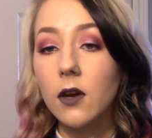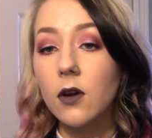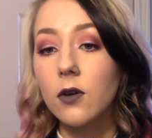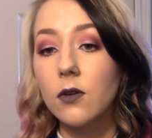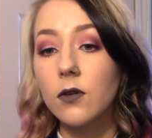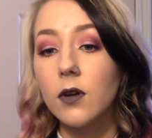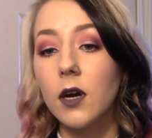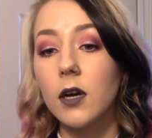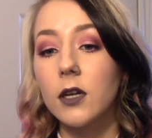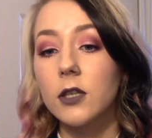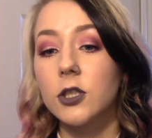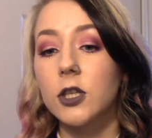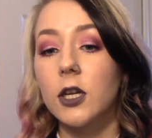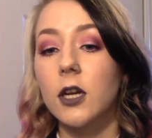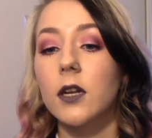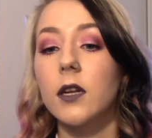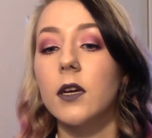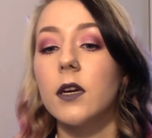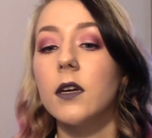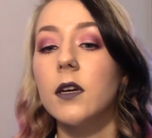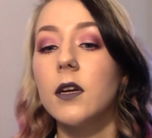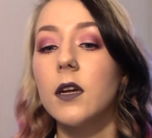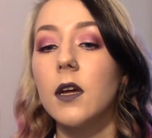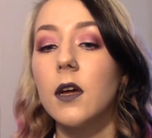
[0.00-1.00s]
oh gosh,
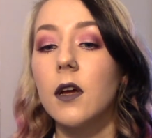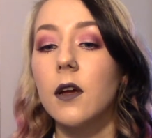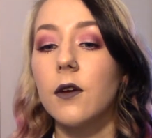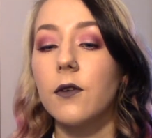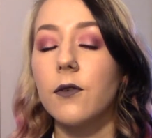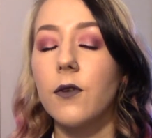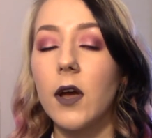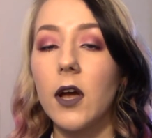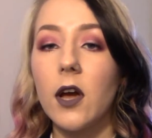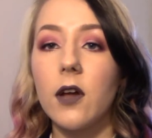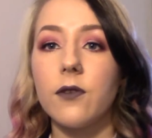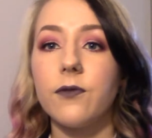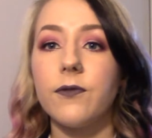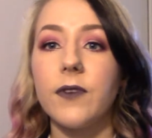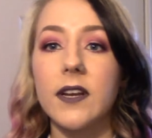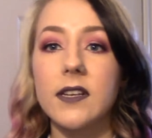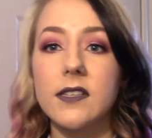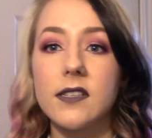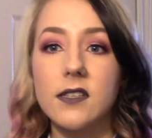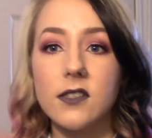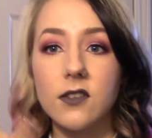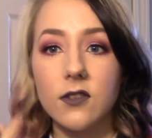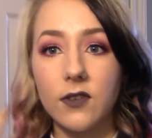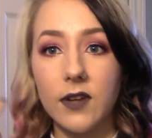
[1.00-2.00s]
I gotta
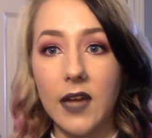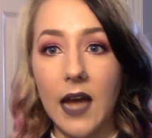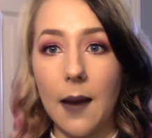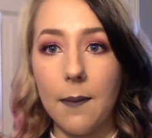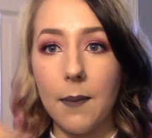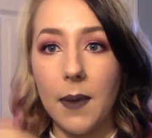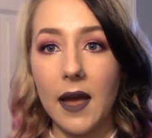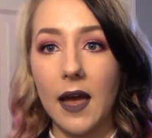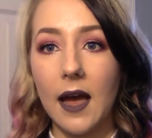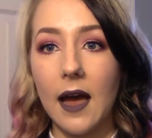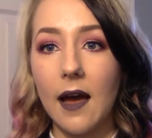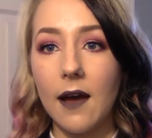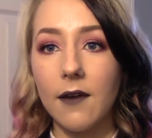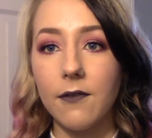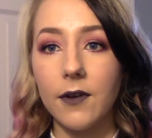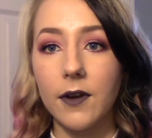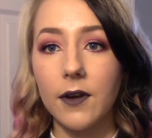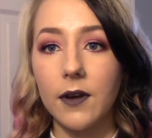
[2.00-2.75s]
fix this little gap I have.